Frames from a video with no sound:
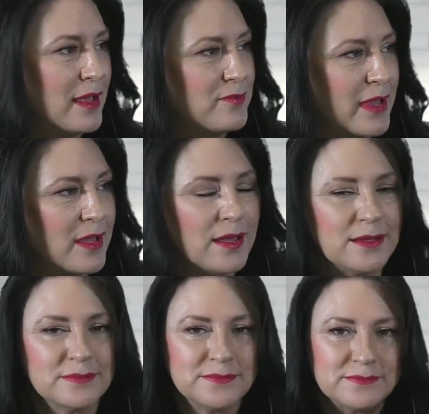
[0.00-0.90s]
of
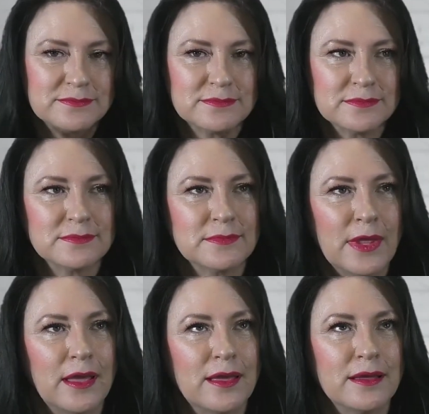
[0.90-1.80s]

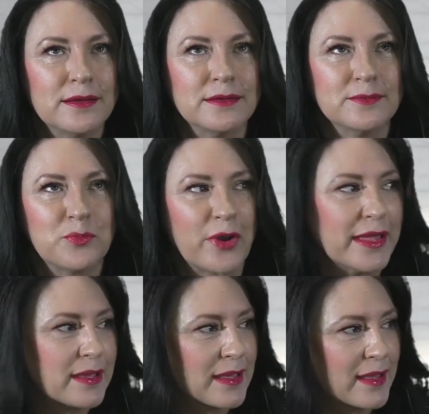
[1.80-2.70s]
a
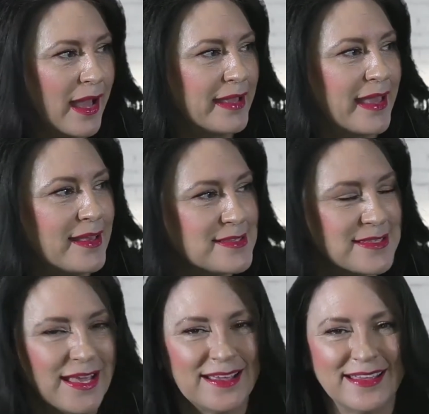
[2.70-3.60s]
break, I guess.